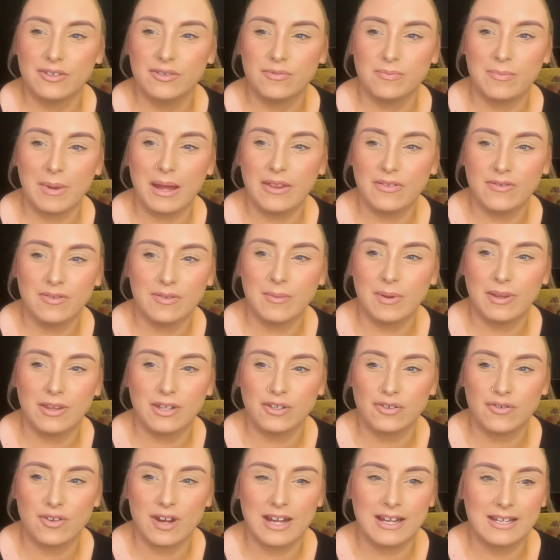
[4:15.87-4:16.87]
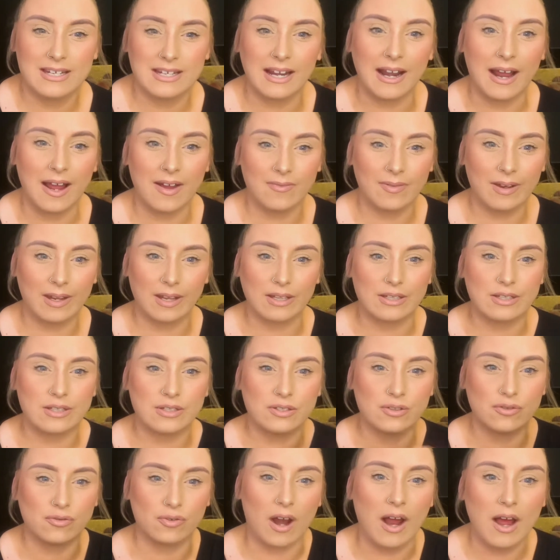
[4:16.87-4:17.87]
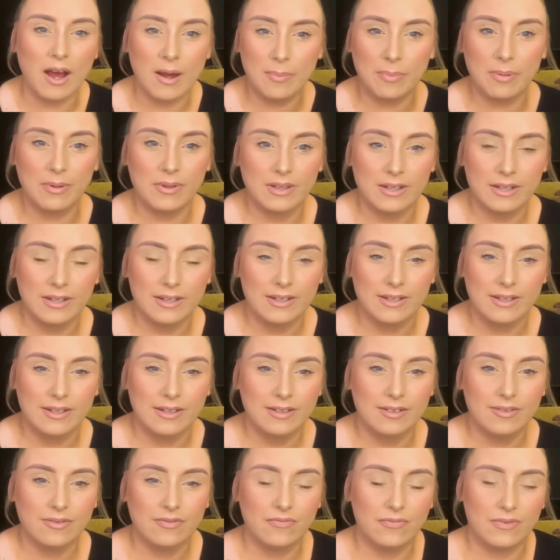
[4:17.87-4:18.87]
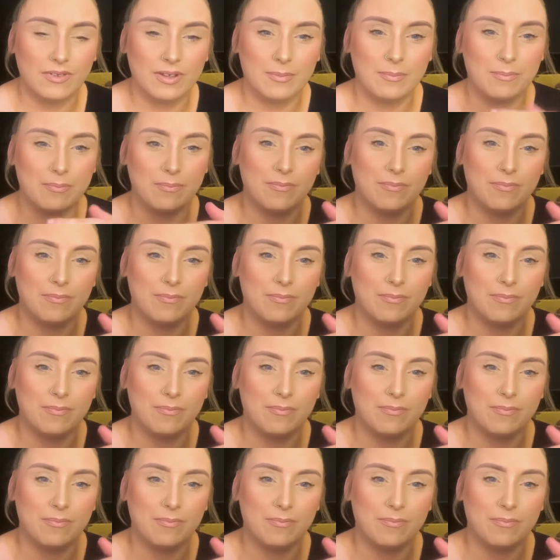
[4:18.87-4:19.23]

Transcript: bathroom on the train didn't have like a strap for the